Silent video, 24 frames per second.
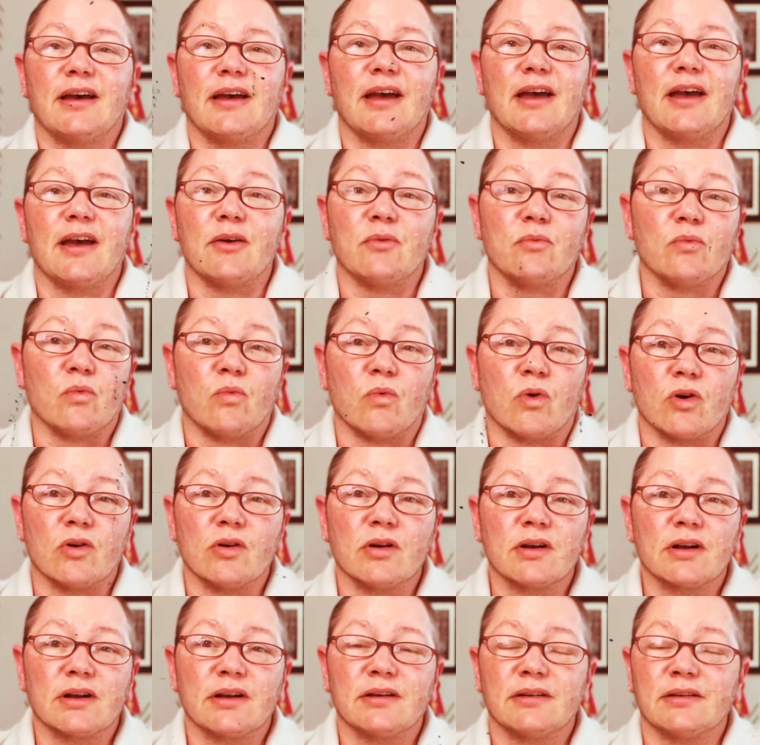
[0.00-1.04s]
At
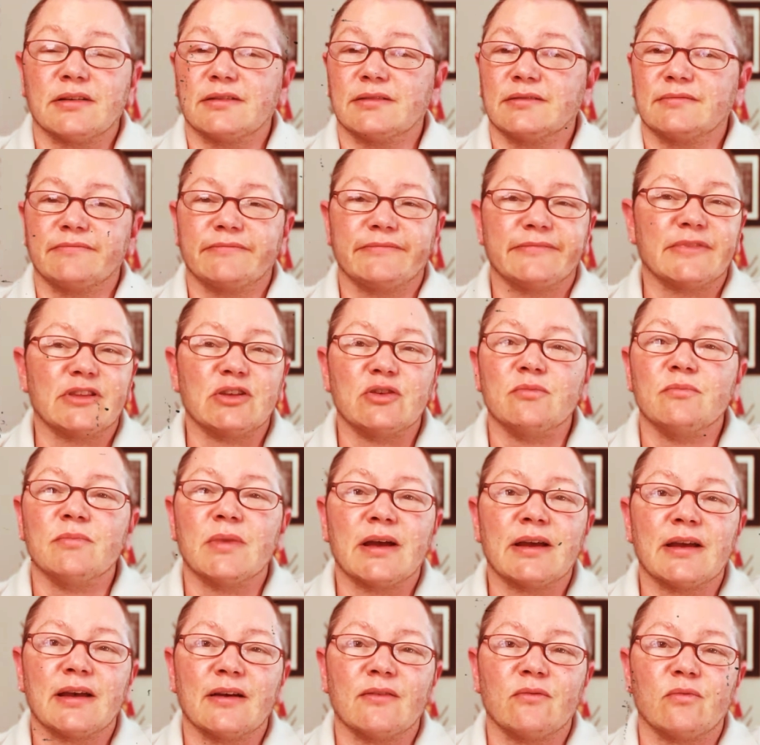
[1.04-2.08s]
work, you
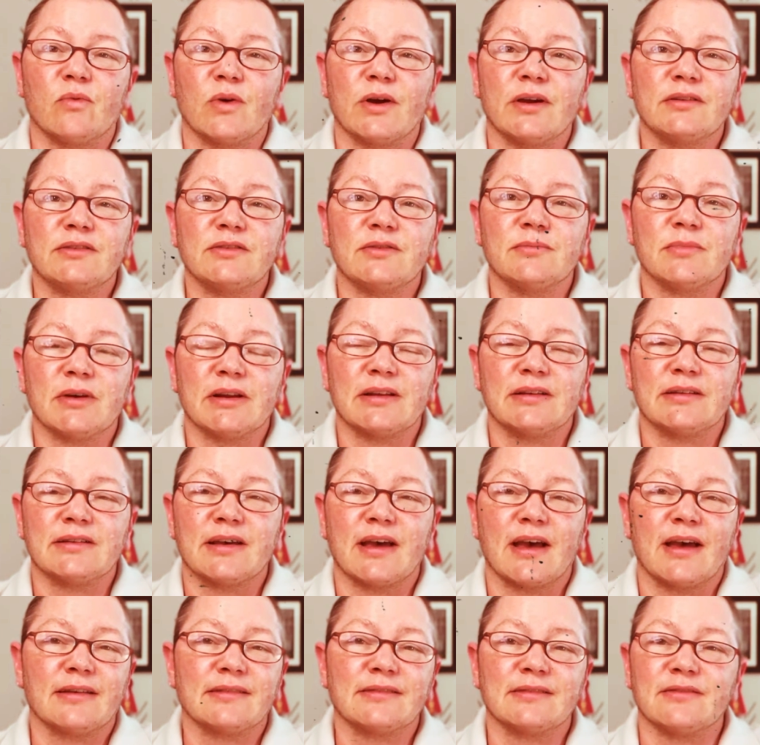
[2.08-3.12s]
may have way too many
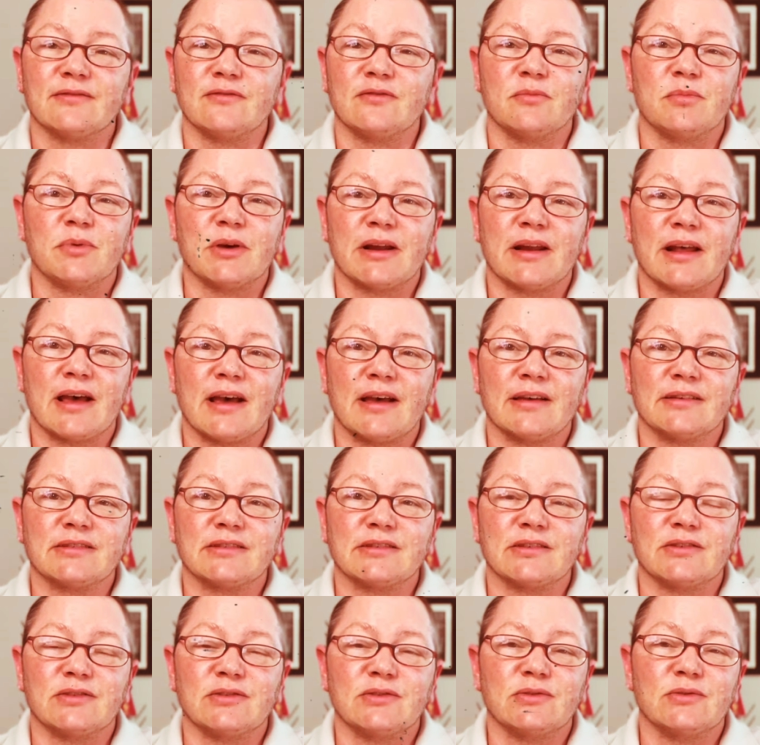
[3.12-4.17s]
tasks that you've been asked to
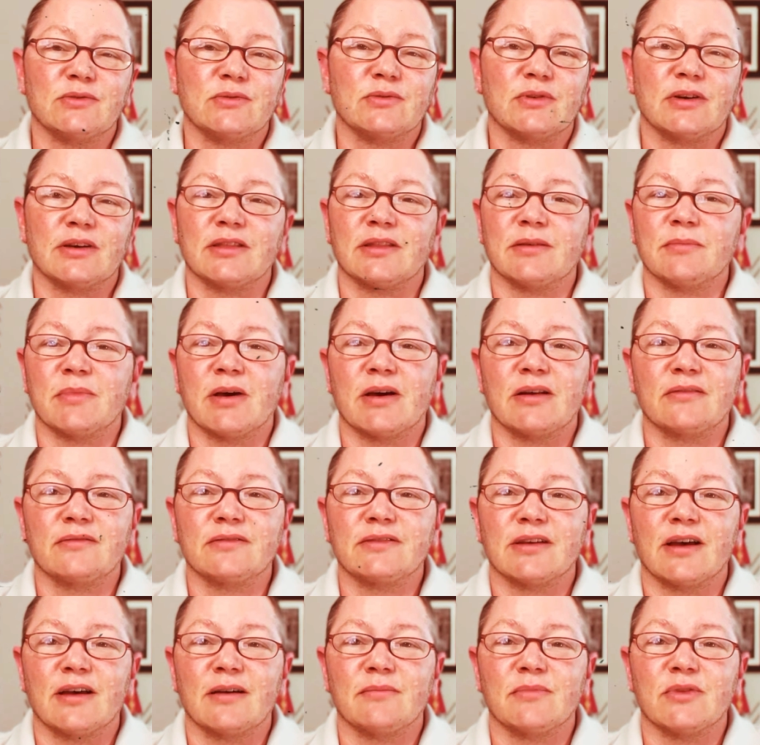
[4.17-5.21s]
do and the amount of
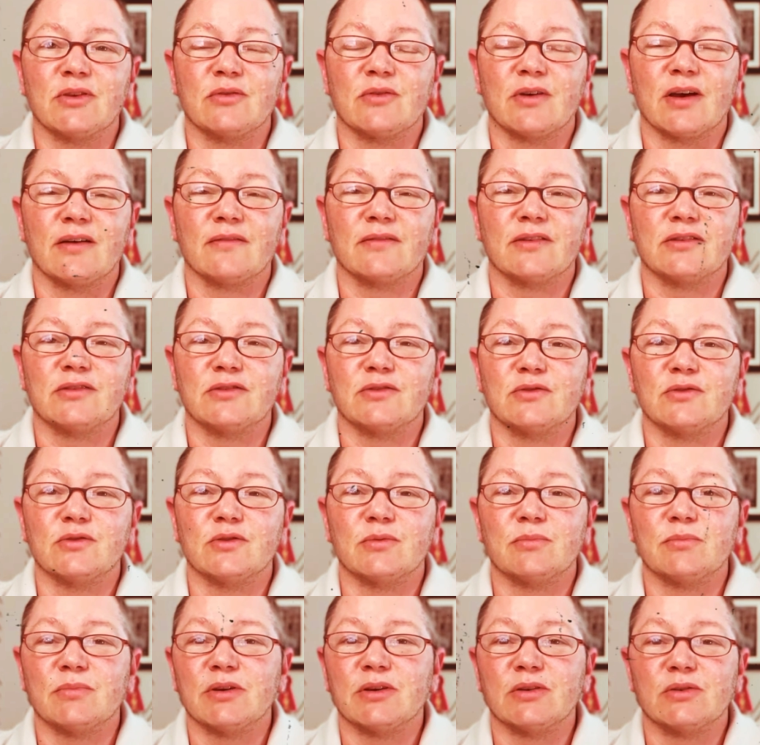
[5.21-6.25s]
time that you have to do
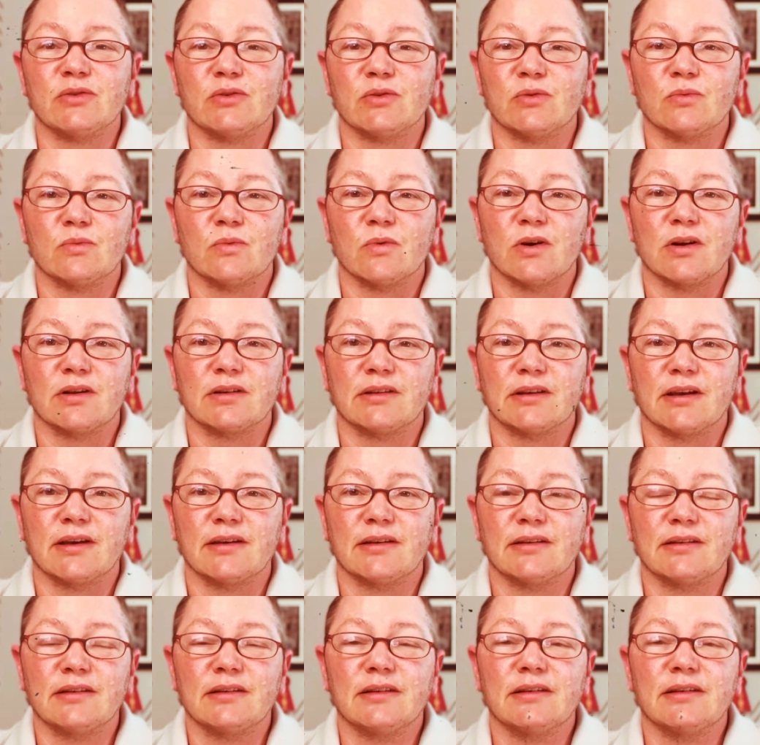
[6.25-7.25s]
them in your workday.